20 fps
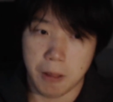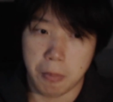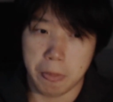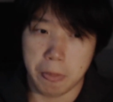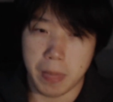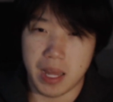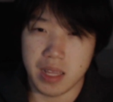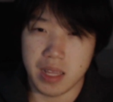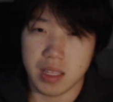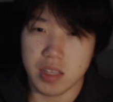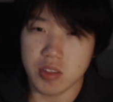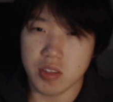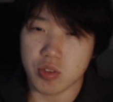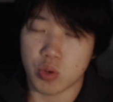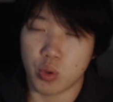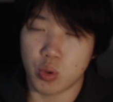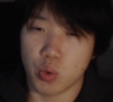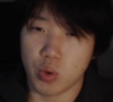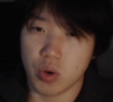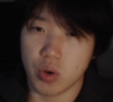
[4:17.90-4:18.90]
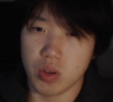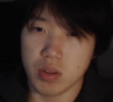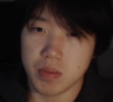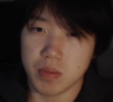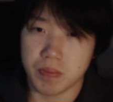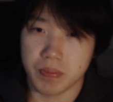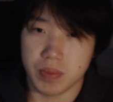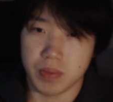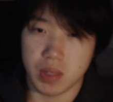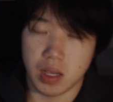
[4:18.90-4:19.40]
I think it's cool,
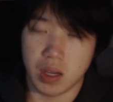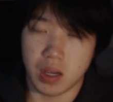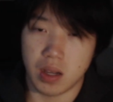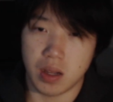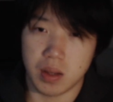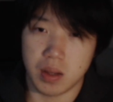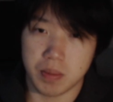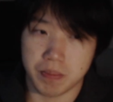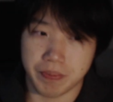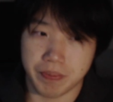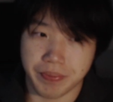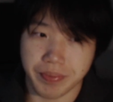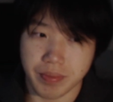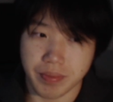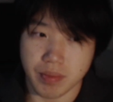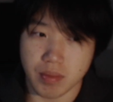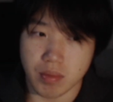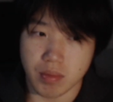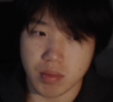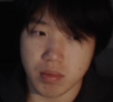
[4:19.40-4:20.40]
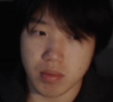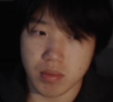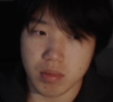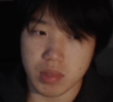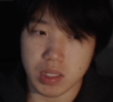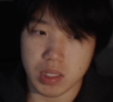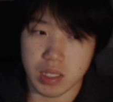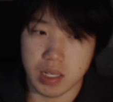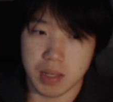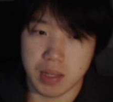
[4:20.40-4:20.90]

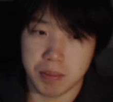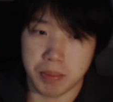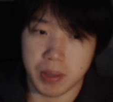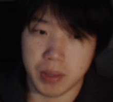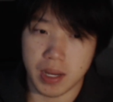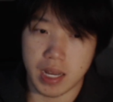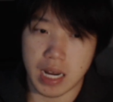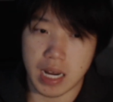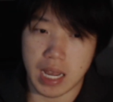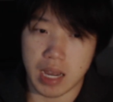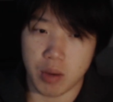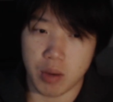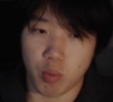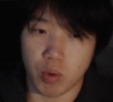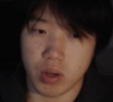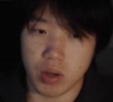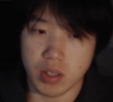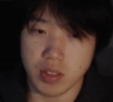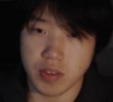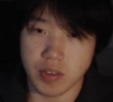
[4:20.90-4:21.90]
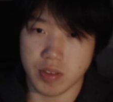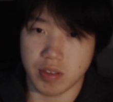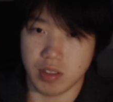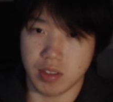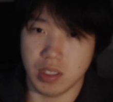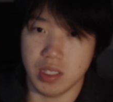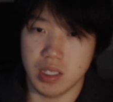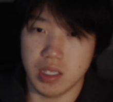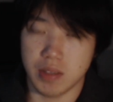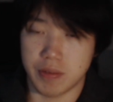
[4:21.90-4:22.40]
but I wanted to
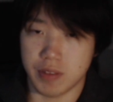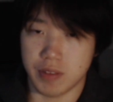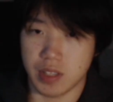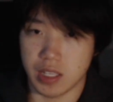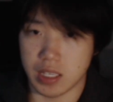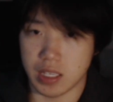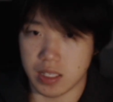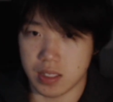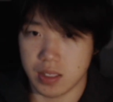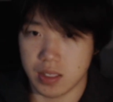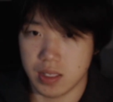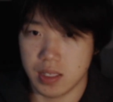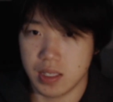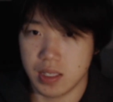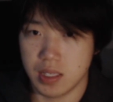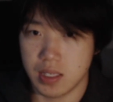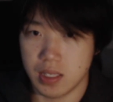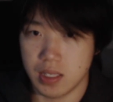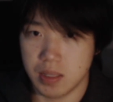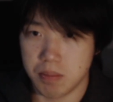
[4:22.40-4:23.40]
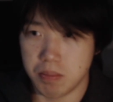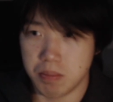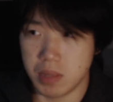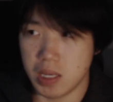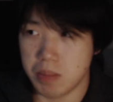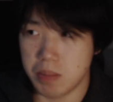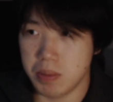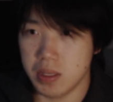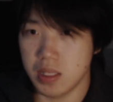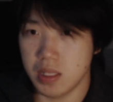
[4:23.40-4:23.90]
see if like
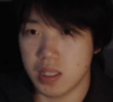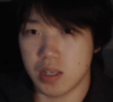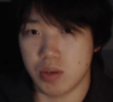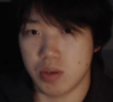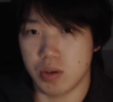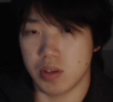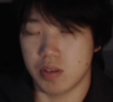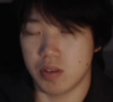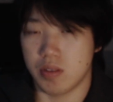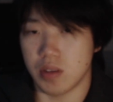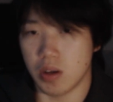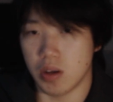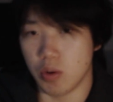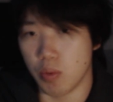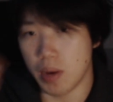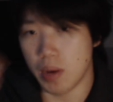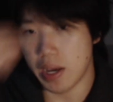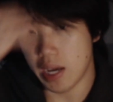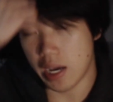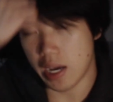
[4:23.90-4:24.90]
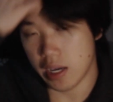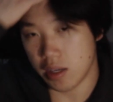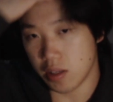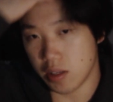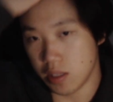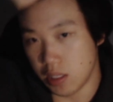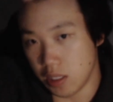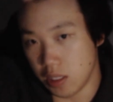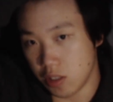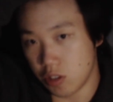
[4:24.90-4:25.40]
maybe there was a way I could
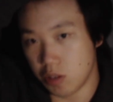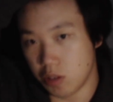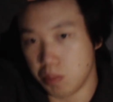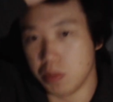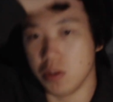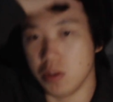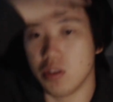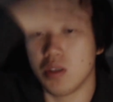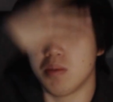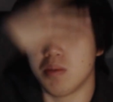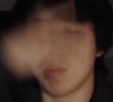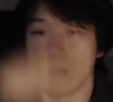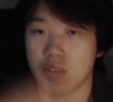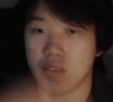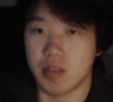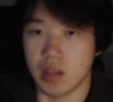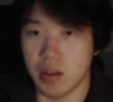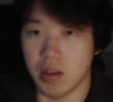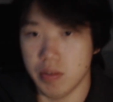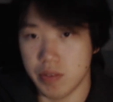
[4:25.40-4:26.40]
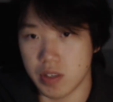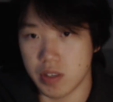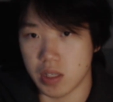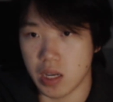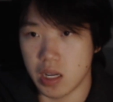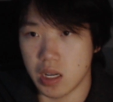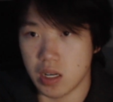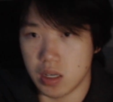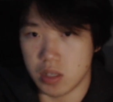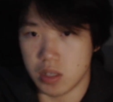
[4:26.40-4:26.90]
either build it myself and
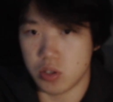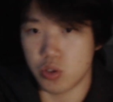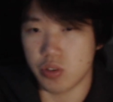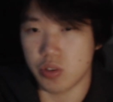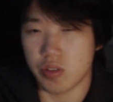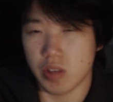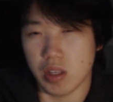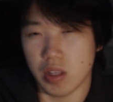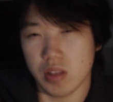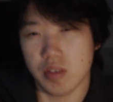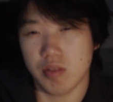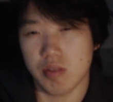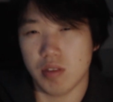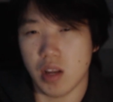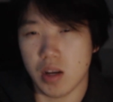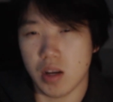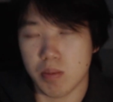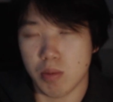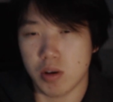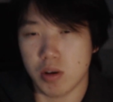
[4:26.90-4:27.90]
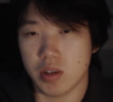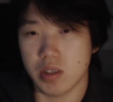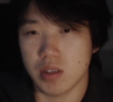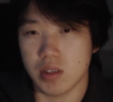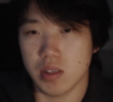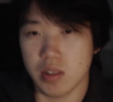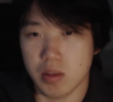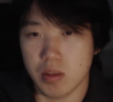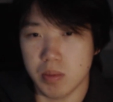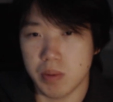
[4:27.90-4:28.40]
kind of understand the stock market a
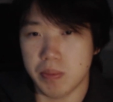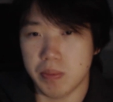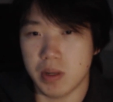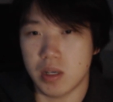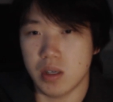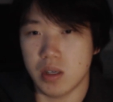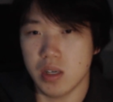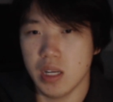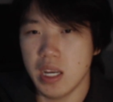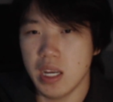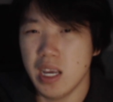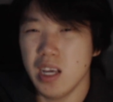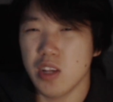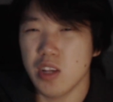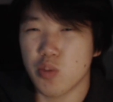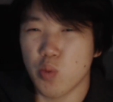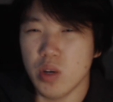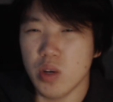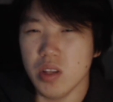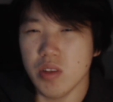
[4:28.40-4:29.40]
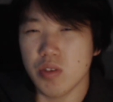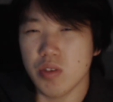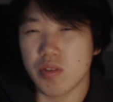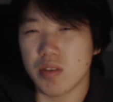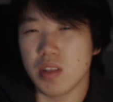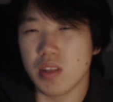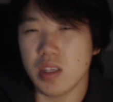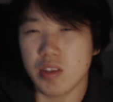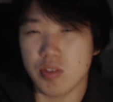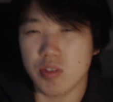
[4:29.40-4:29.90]
little bit better. It's one of those
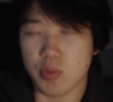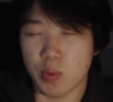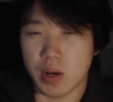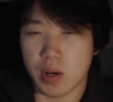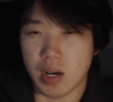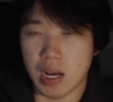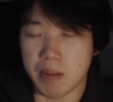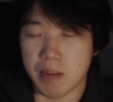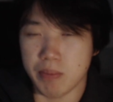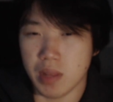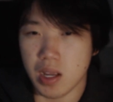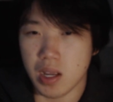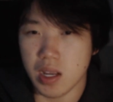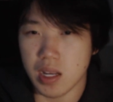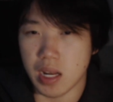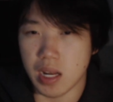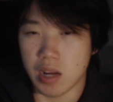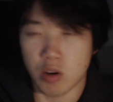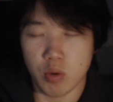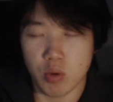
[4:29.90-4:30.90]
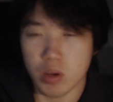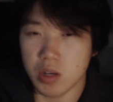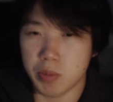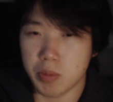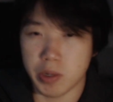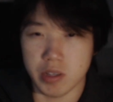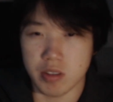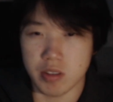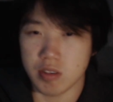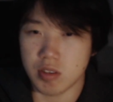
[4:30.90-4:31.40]
things where I don't want to
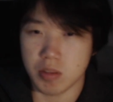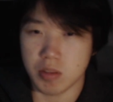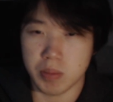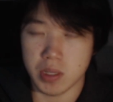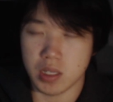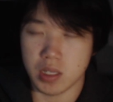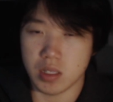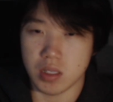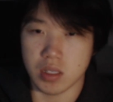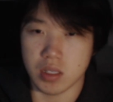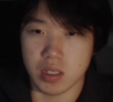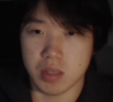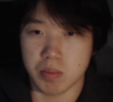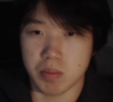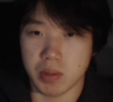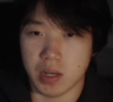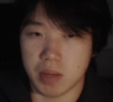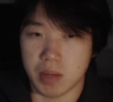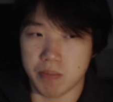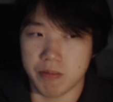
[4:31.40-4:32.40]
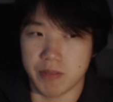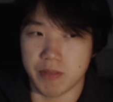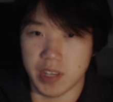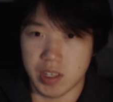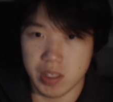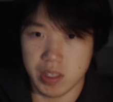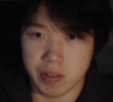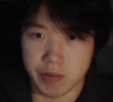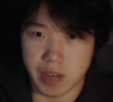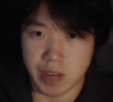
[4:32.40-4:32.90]
participate in it, but I'm
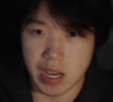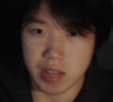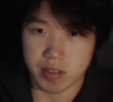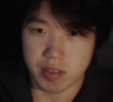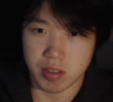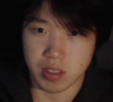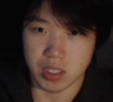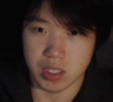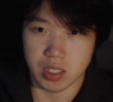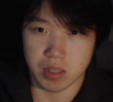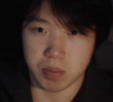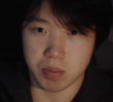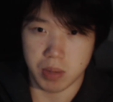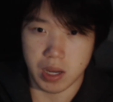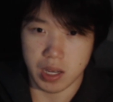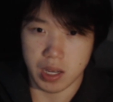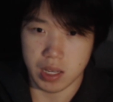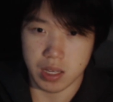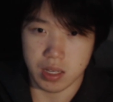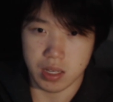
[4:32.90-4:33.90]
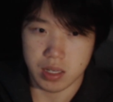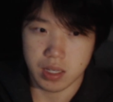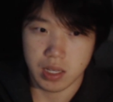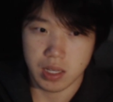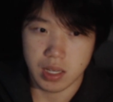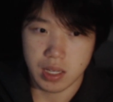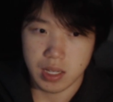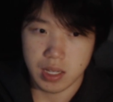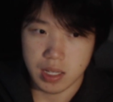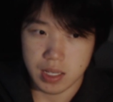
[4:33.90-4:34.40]
very fascinated by it.
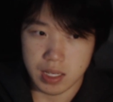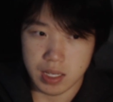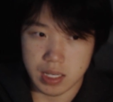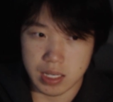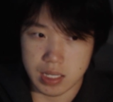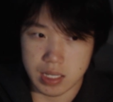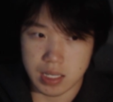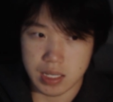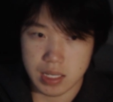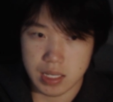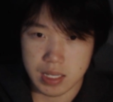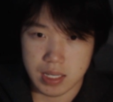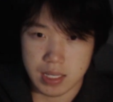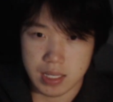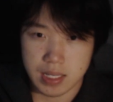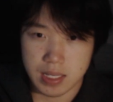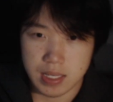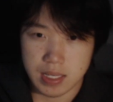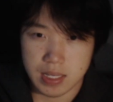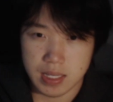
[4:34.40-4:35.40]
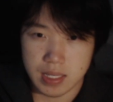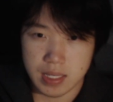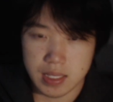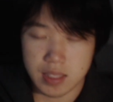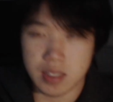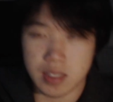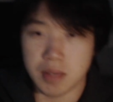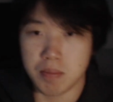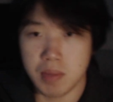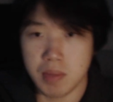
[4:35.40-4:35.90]
Like,
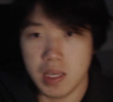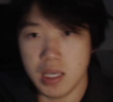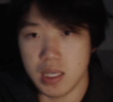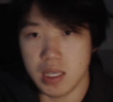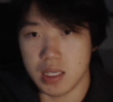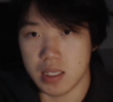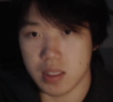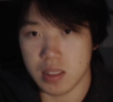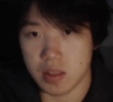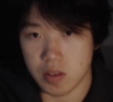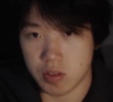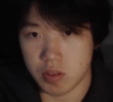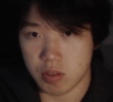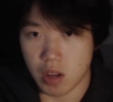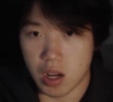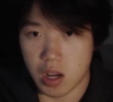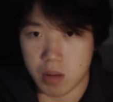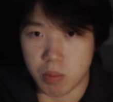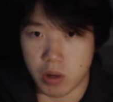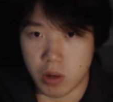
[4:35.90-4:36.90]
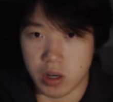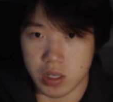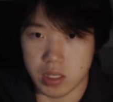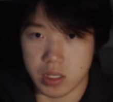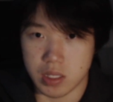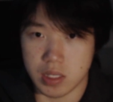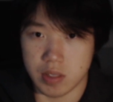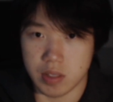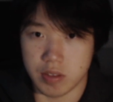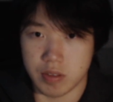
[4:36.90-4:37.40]
to me, the stock
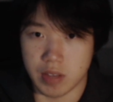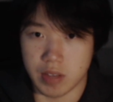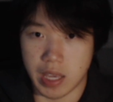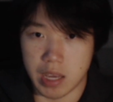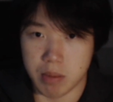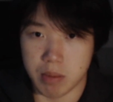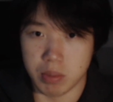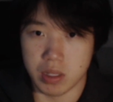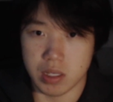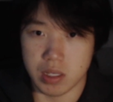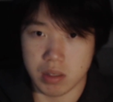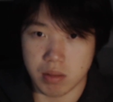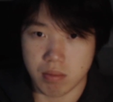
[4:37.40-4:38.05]
market is gambling.